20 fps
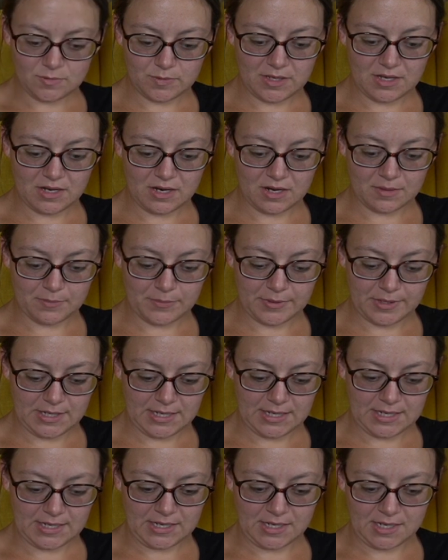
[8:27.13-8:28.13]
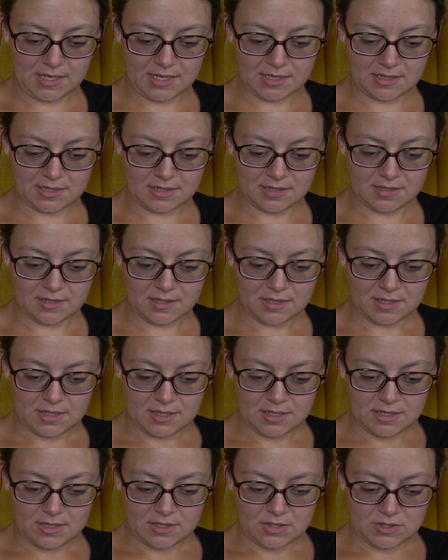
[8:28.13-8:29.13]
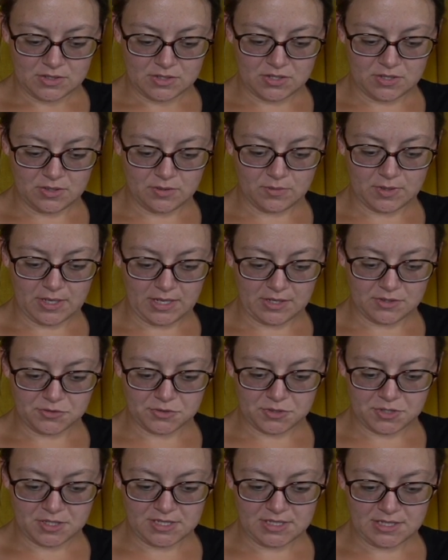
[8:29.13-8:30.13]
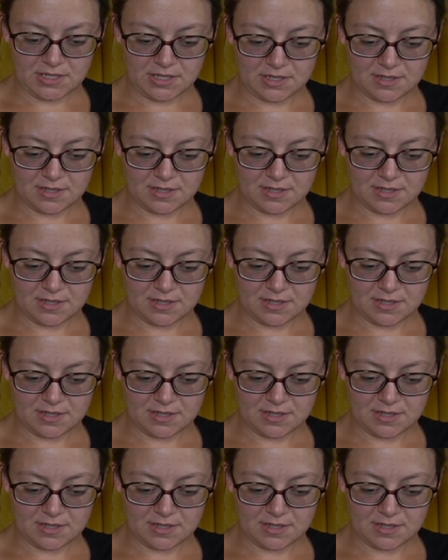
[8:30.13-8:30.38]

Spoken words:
we are putting in $200.